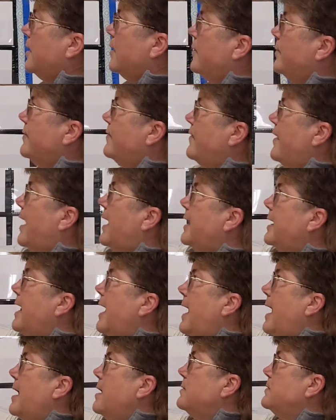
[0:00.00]
We've had
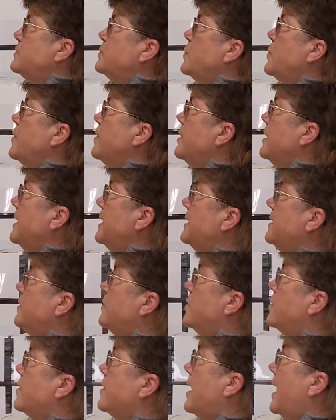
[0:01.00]
outdoor,
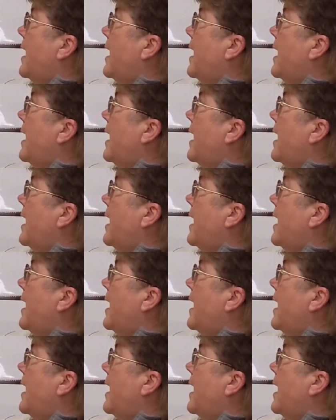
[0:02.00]
indoor,